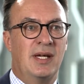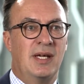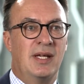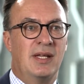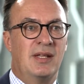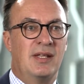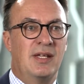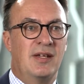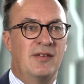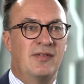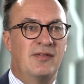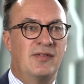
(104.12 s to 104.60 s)

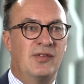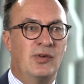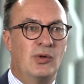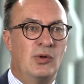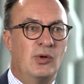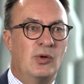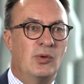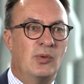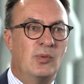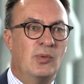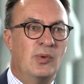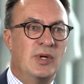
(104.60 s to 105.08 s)

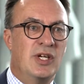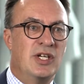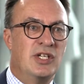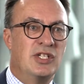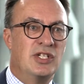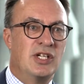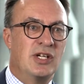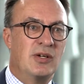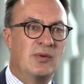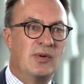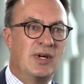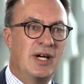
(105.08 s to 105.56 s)
Therefore, we
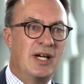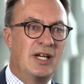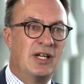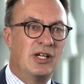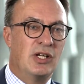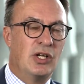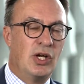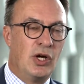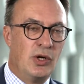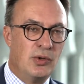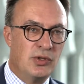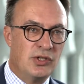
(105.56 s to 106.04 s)
generate
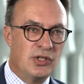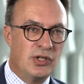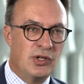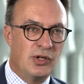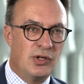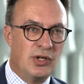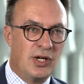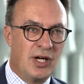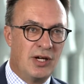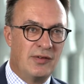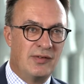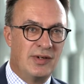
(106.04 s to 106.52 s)
low
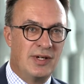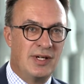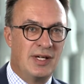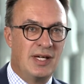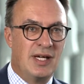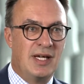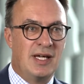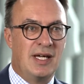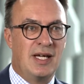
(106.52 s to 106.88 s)
turnover